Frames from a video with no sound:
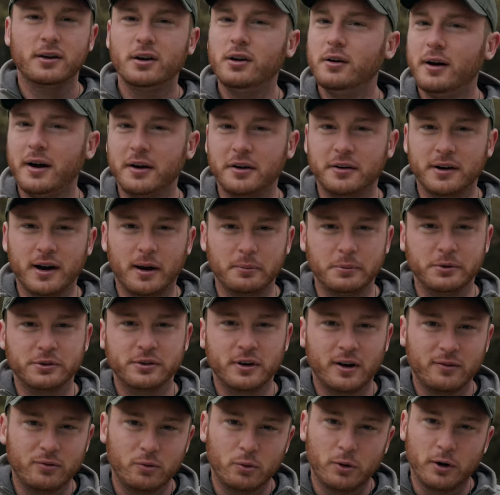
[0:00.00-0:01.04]
go out and grab
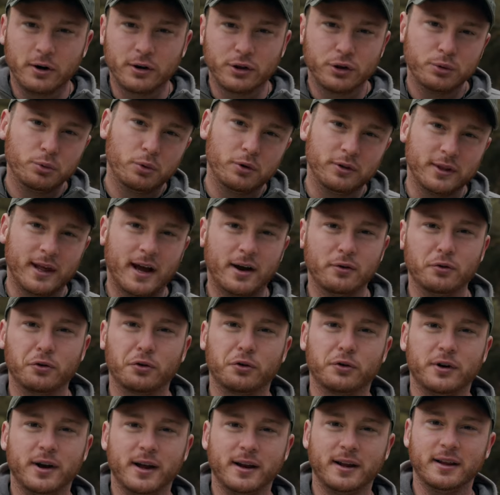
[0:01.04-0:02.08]
yourself one. You will not
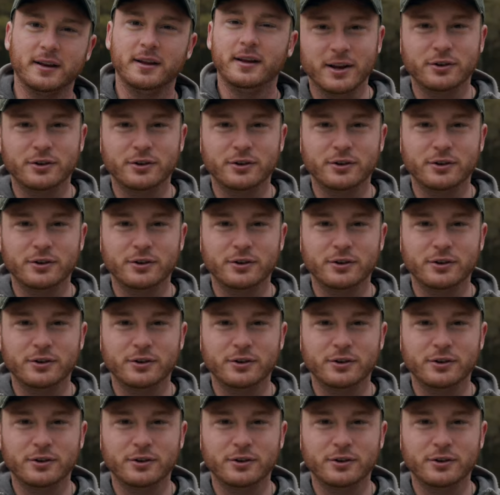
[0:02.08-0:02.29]
regret it.